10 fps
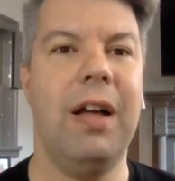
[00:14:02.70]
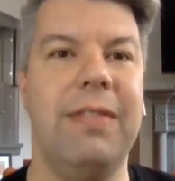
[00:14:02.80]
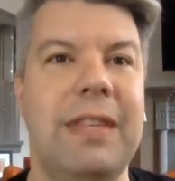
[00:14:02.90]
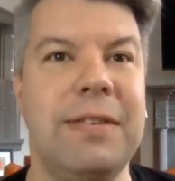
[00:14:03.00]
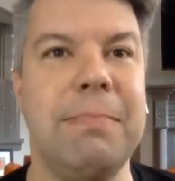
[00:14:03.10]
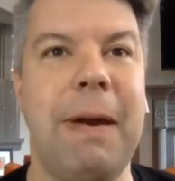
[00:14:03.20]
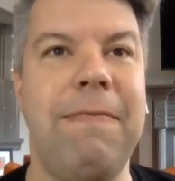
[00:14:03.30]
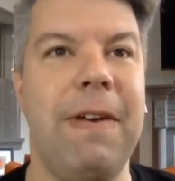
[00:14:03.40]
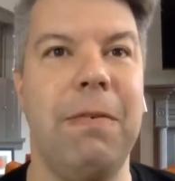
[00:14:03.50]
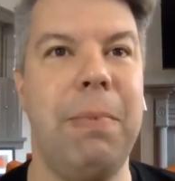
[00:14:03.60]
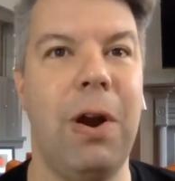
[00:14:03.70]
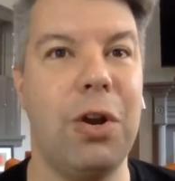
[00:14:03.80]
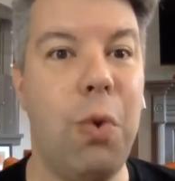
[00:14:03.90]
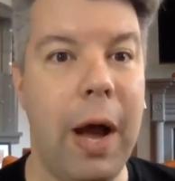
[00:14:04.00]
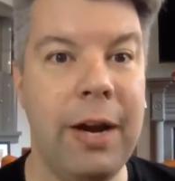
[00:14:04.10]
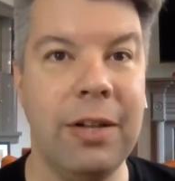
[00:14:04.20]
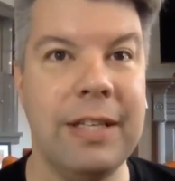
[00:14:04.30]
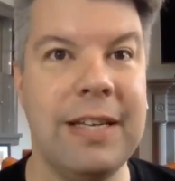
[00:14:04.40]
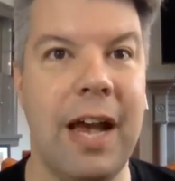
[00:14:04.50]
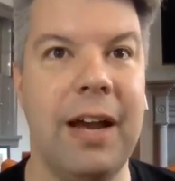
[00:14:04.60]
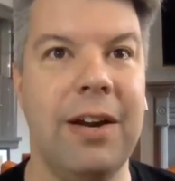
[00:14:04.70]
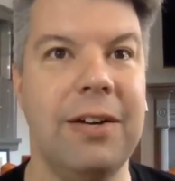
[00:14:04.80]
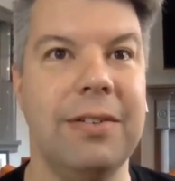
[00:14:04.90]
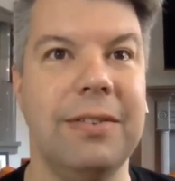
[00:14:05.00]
oh, this is my favorite part. Choir on the tire.